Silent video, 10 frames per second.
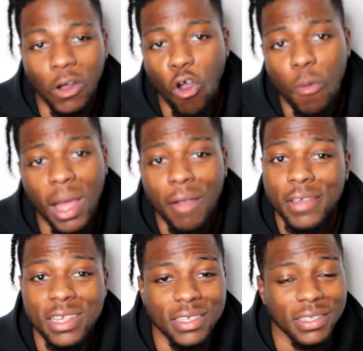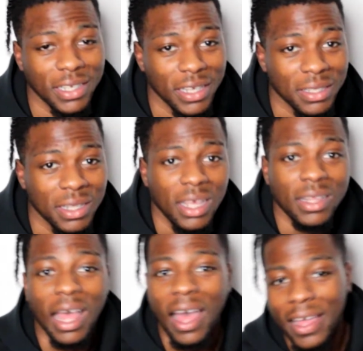going by recent years,
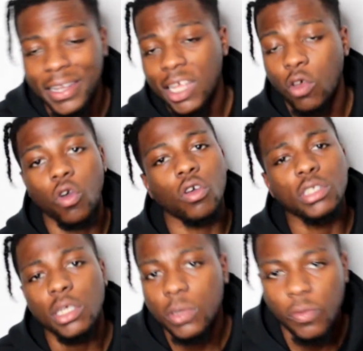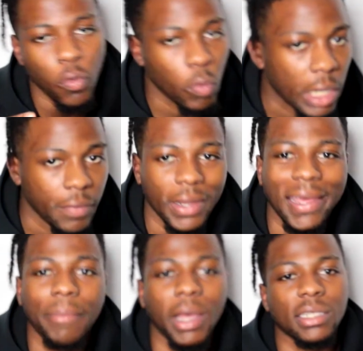the idea or concepts of a wave and
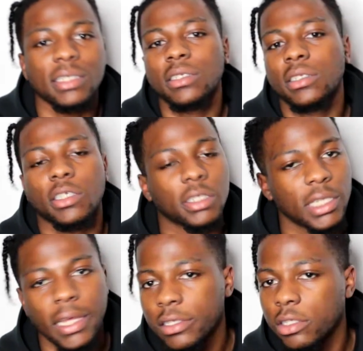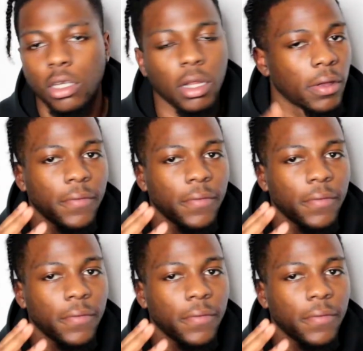Air Maxes just tends to